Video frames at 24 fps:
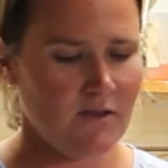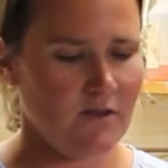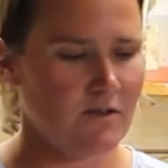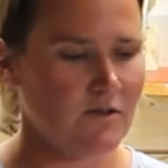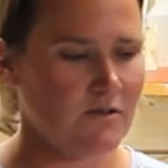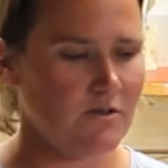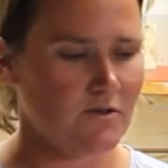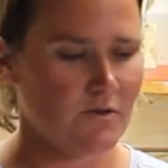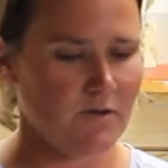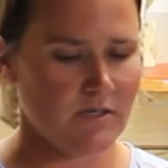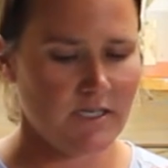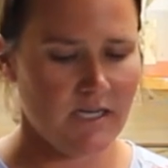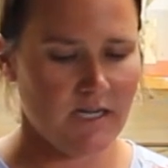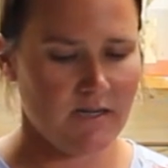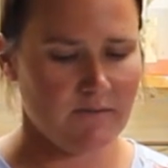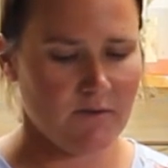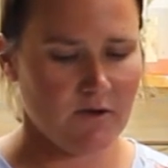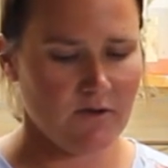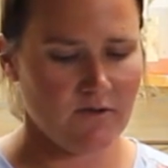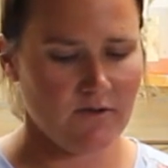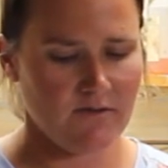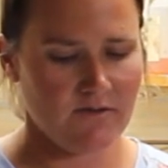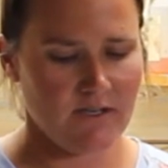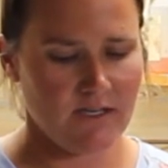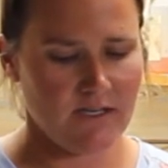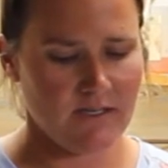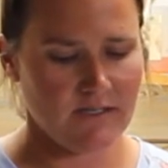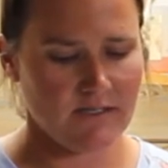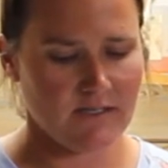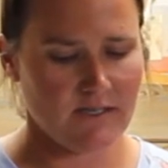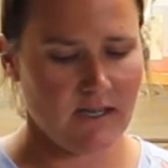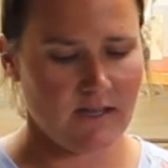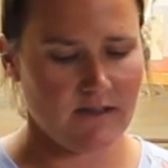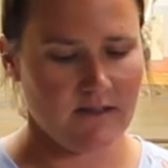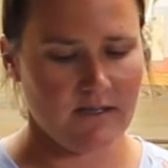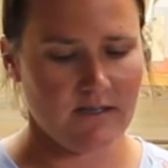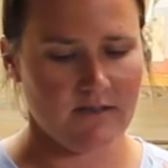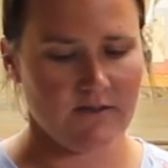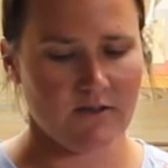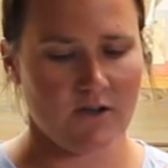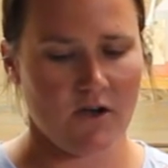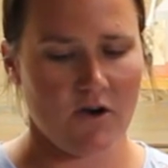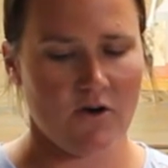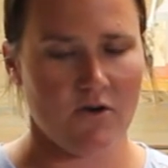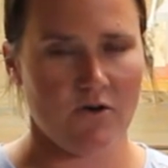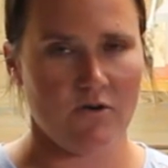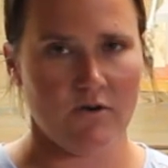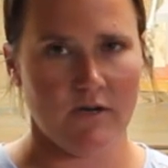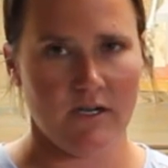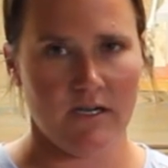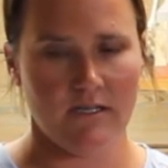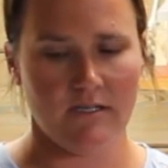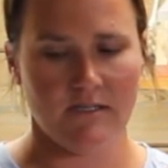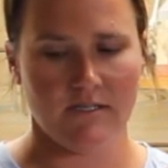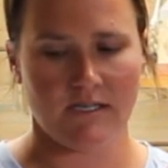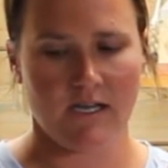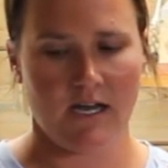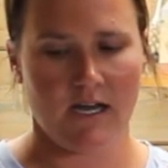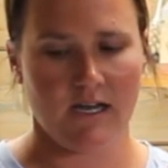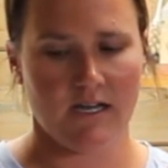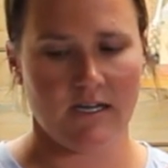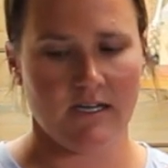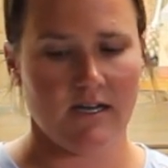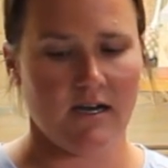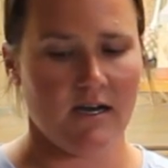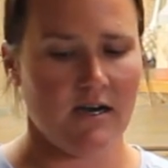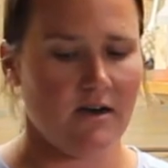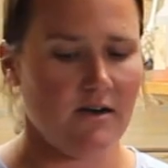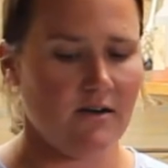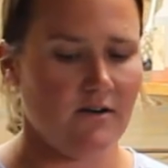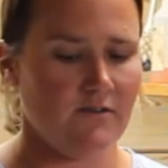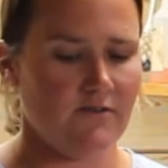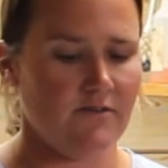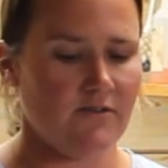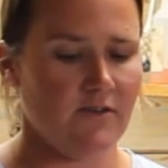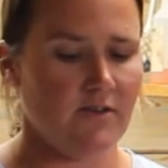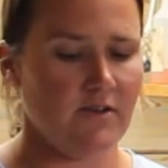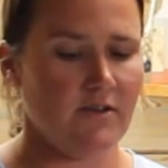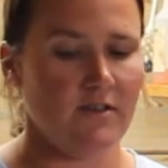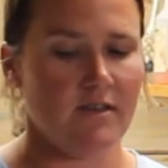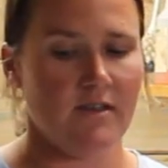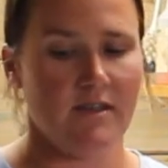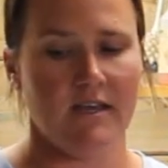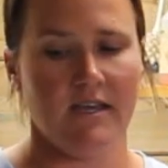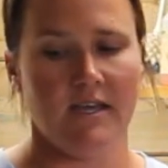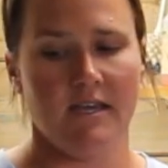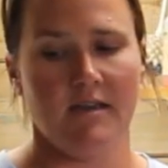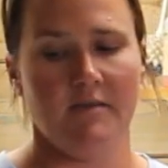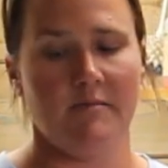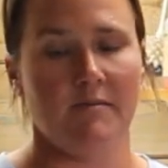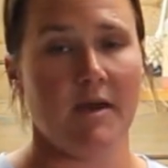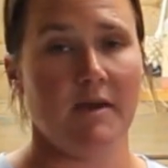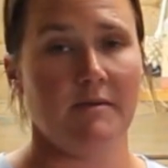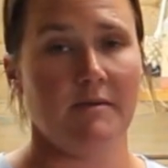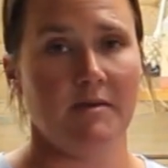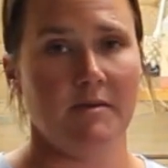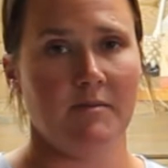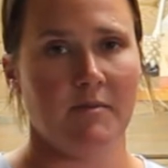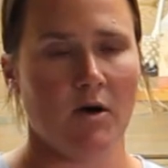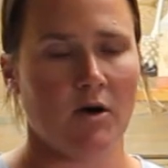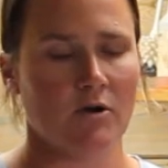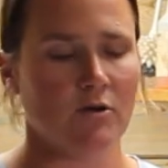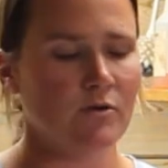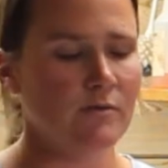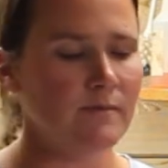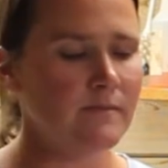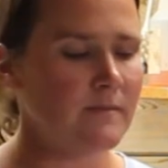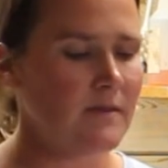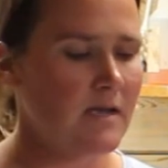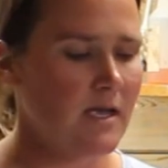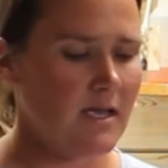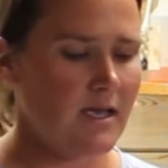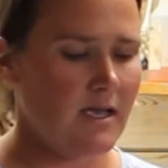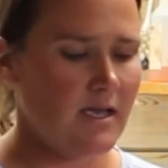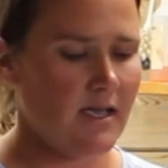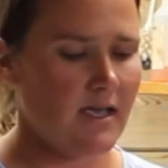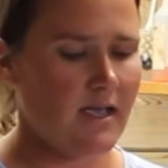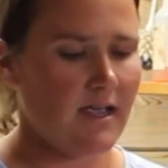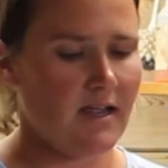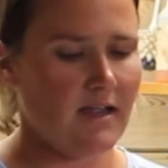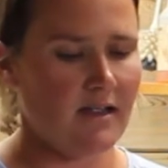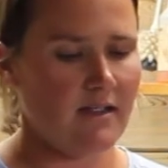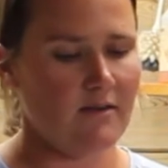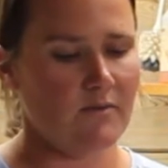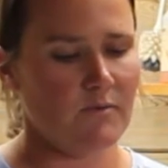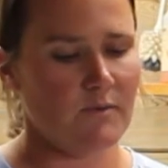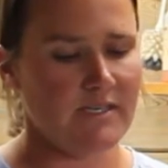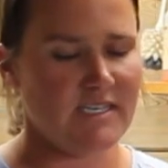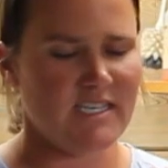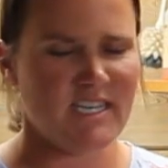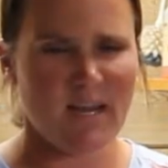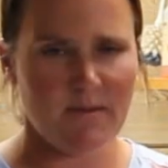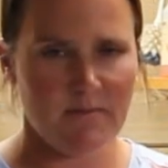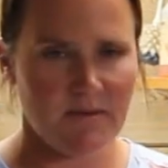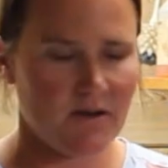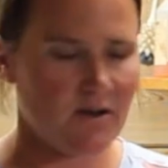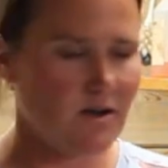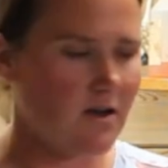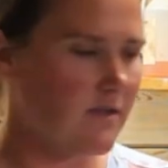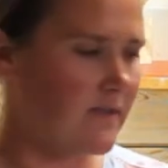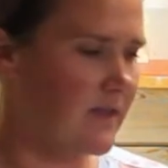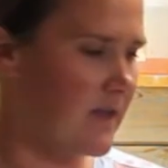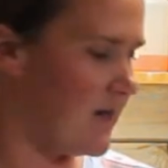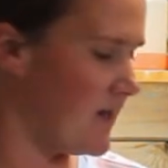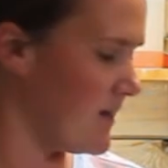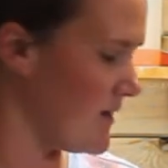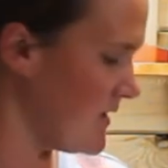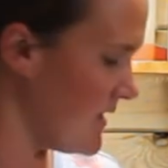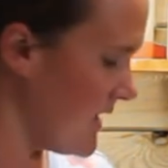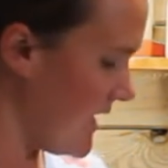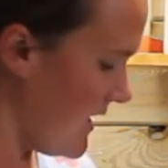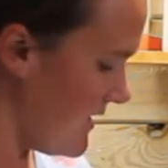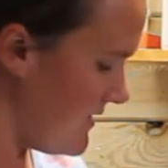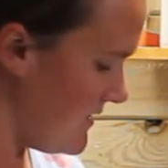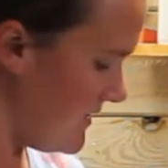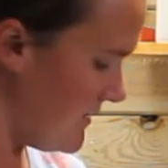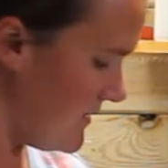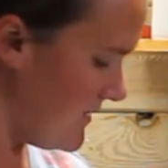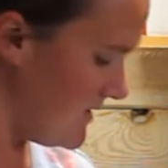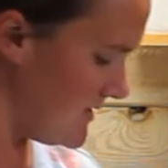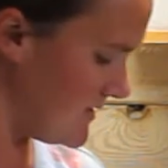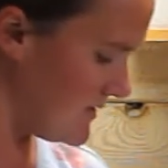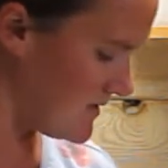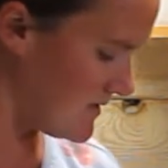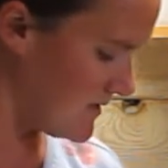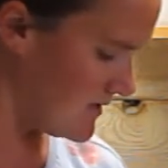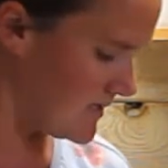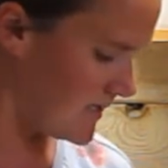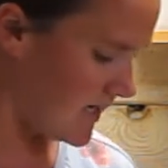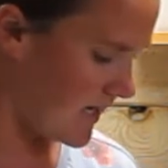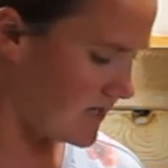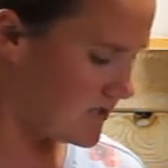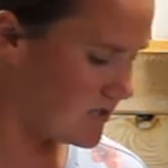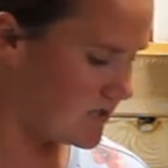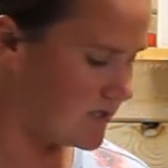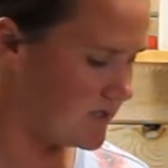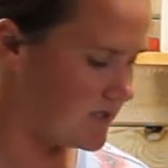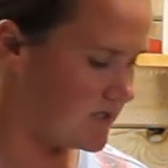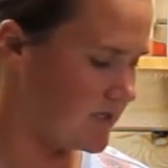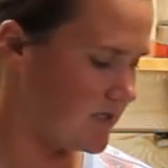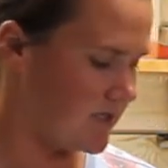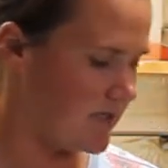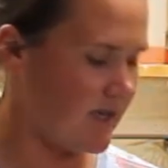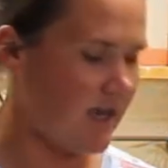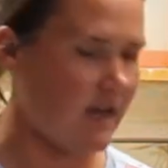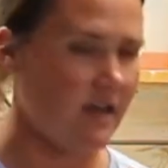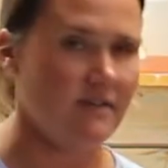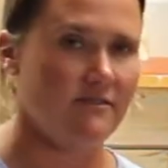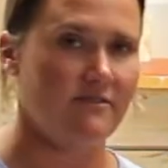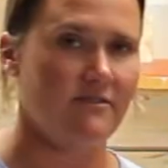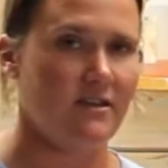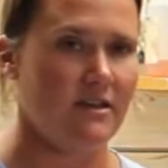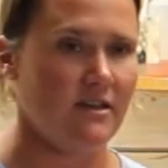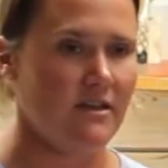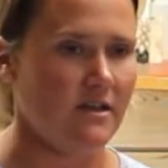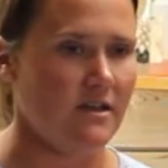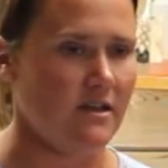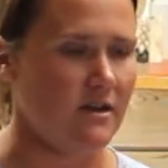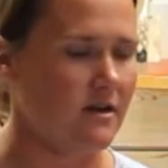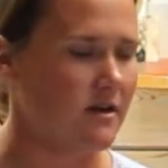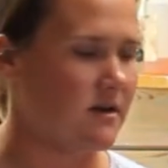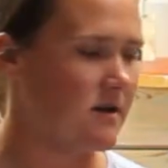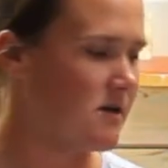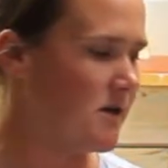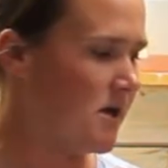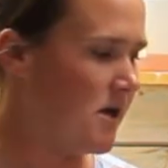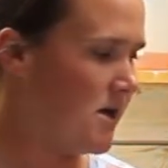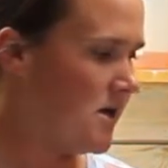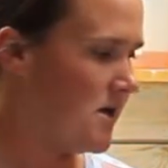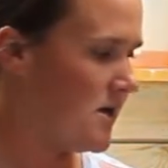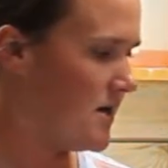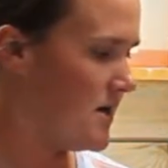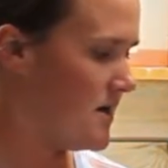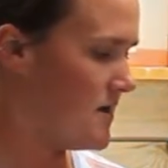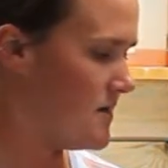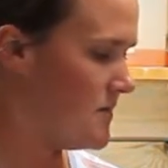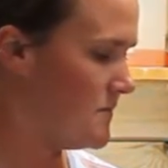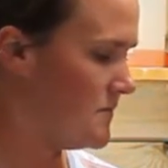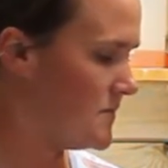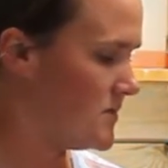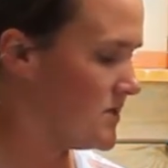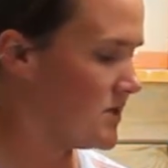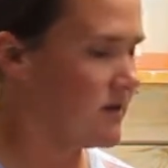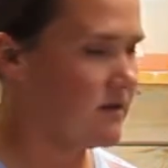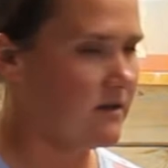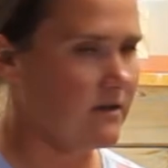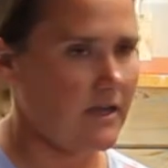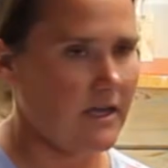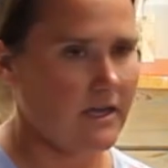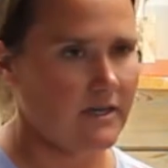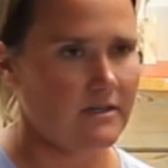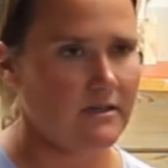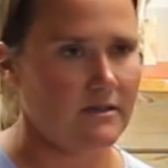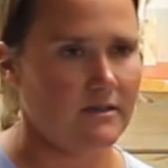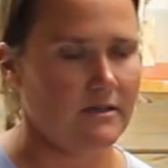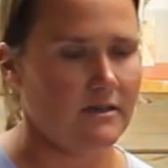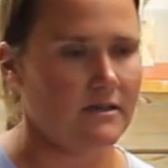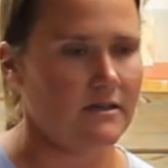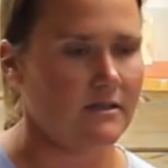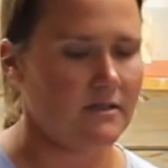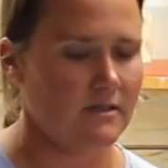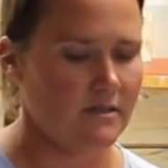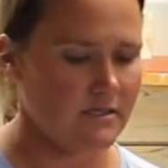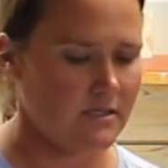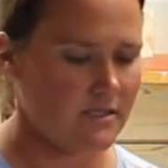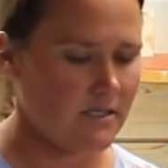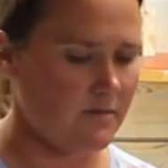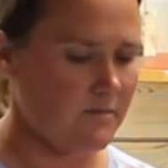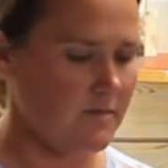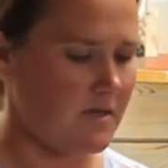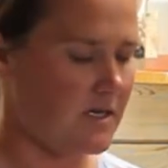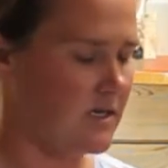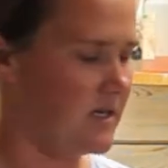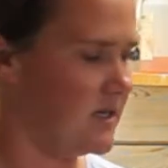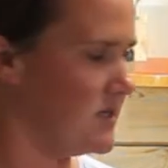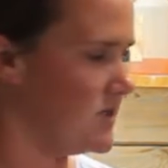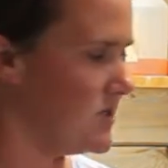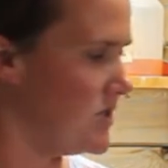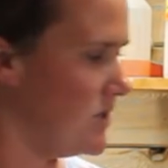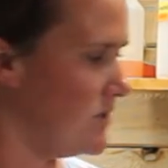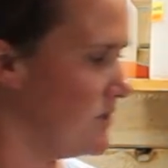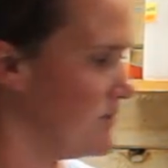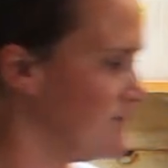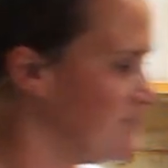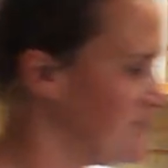So we take both of these, and these go inside of the baby bottle, and we tape it on there, and then this attaches to the AV here um, to collect the, the semen into.